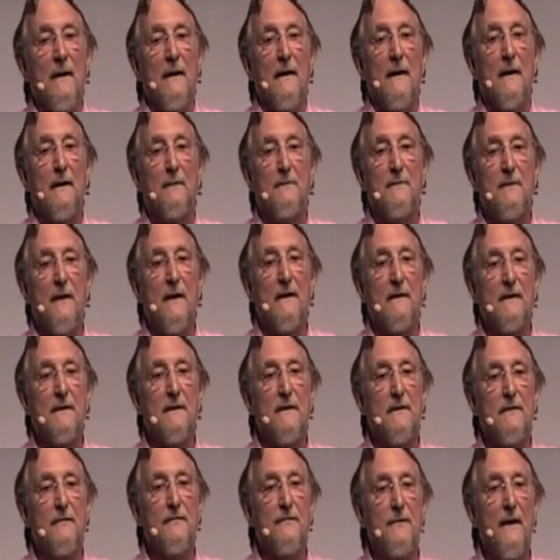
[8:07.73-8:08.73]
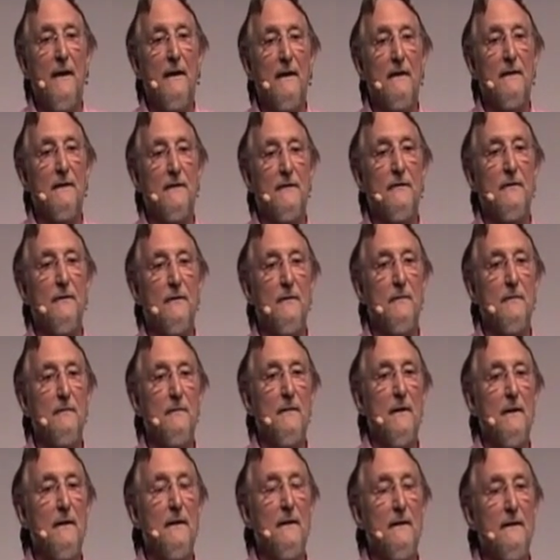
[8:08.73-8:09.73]
objective facts from
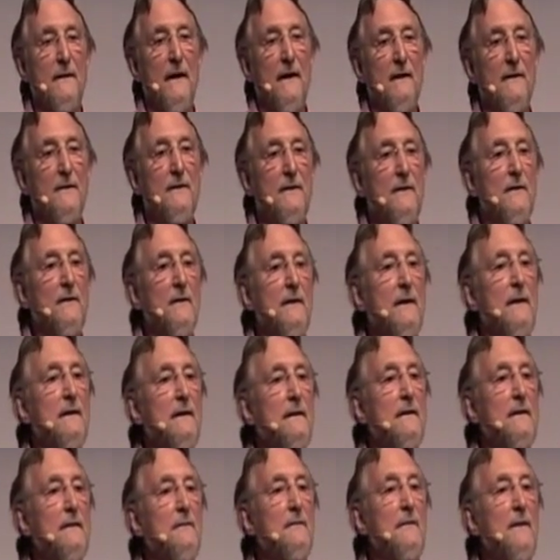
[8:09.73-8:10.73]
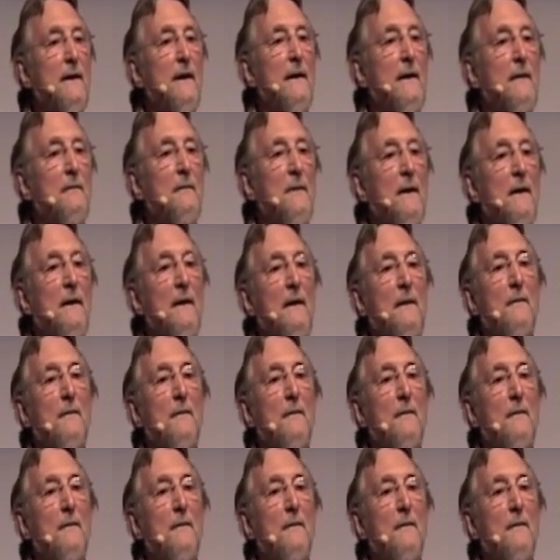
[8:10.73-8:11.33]
now till kingdom come,